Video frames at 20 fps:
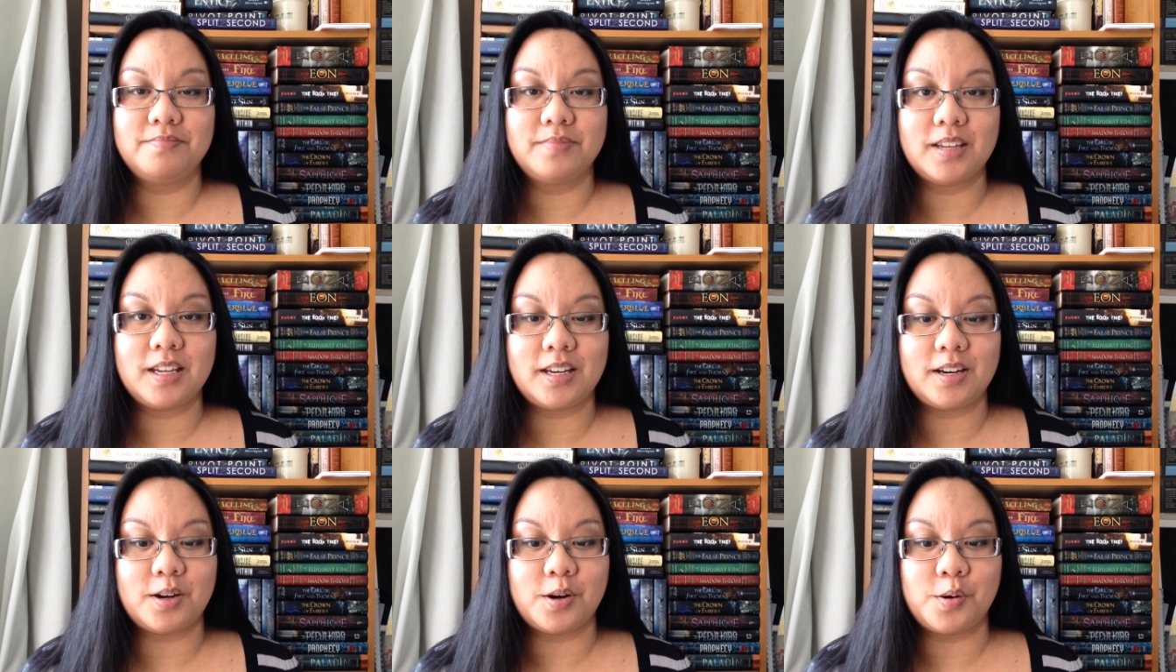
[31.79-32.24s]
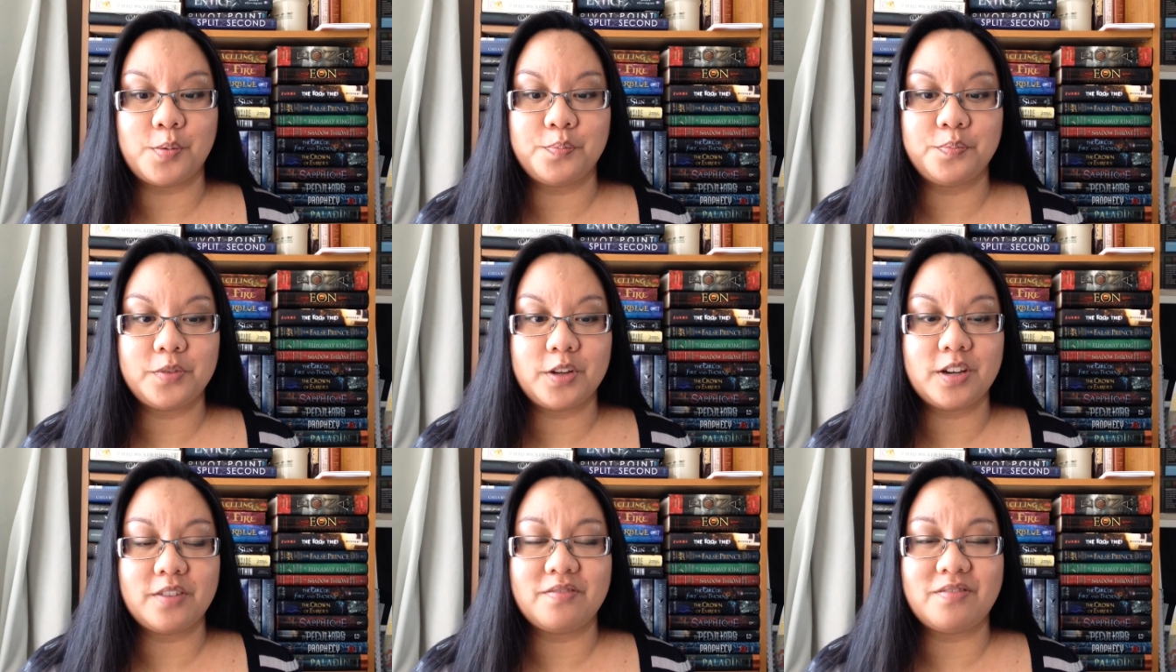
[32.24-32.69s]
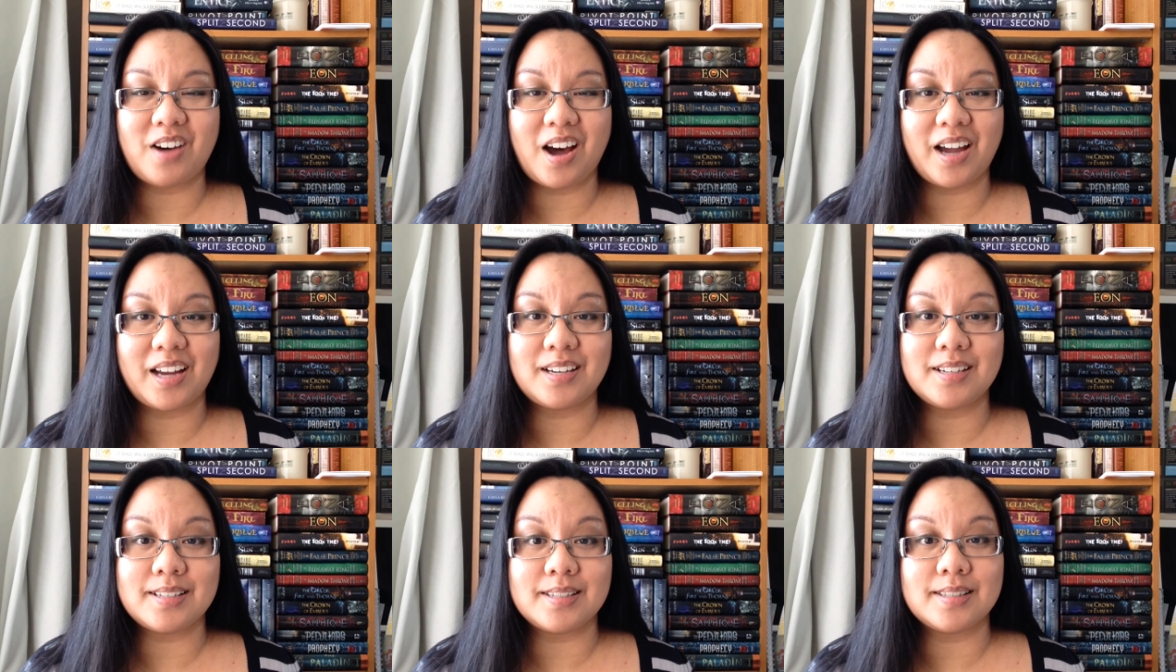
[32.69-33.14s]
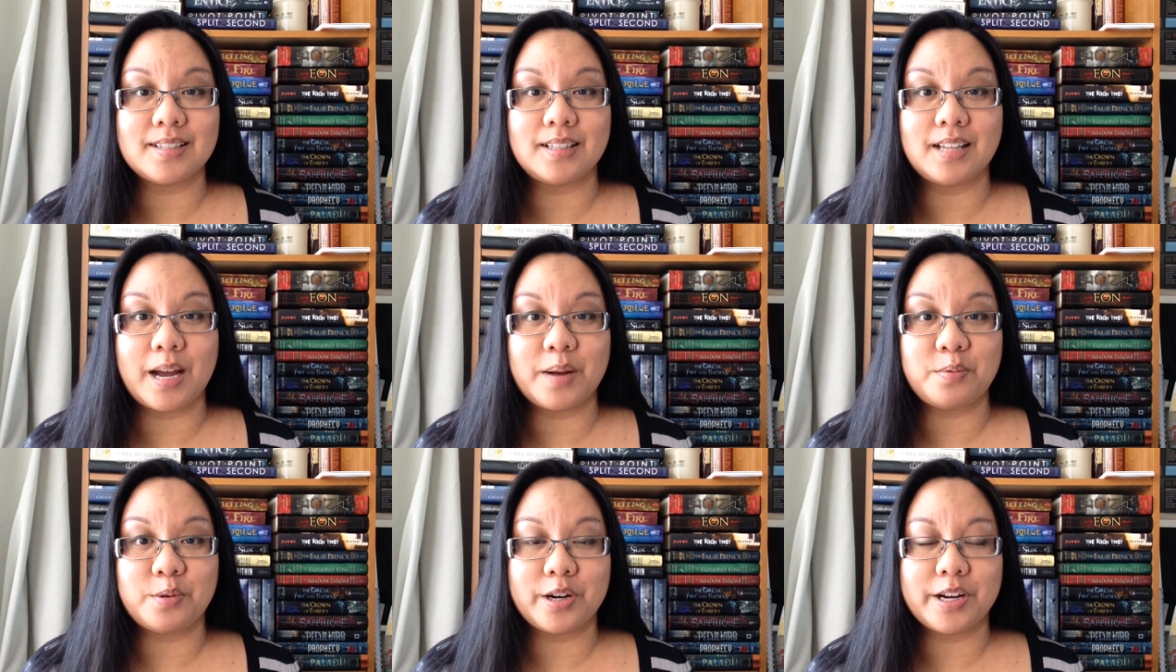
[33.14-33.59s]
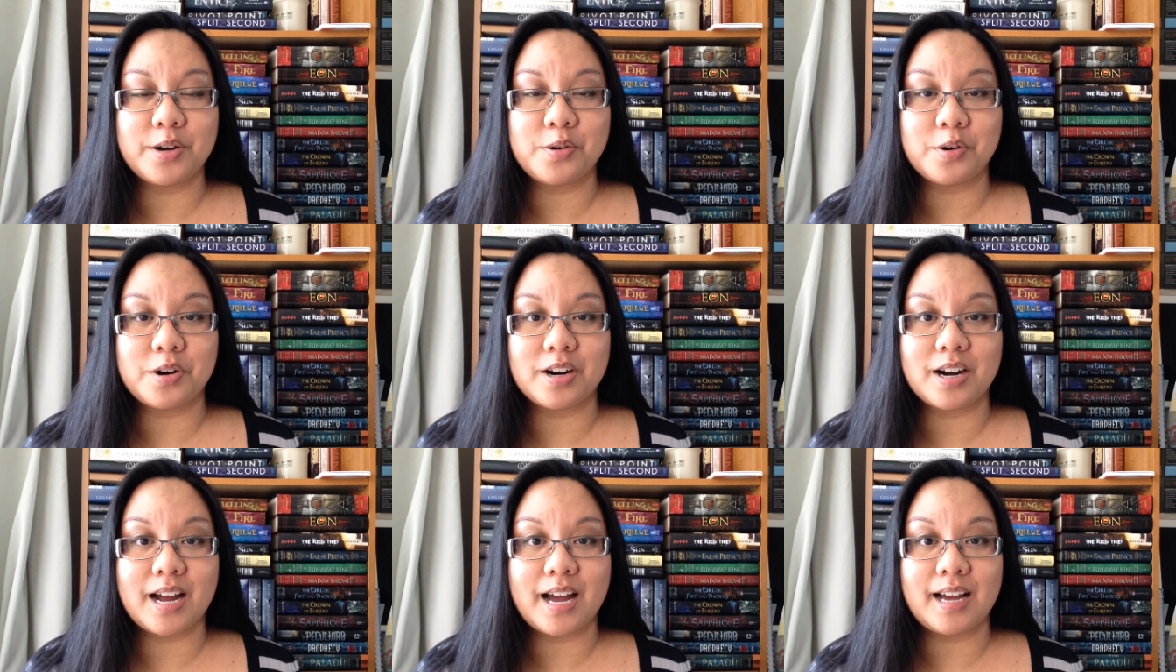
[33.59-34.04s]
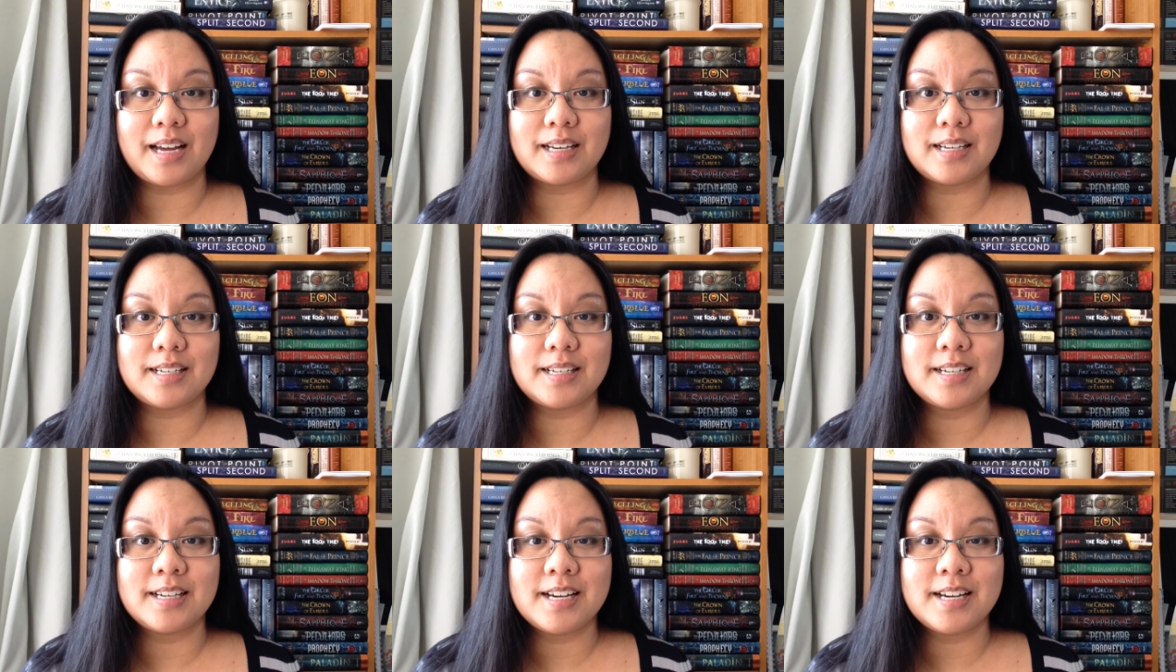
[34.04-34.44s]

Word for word: you know, you can find in the library or at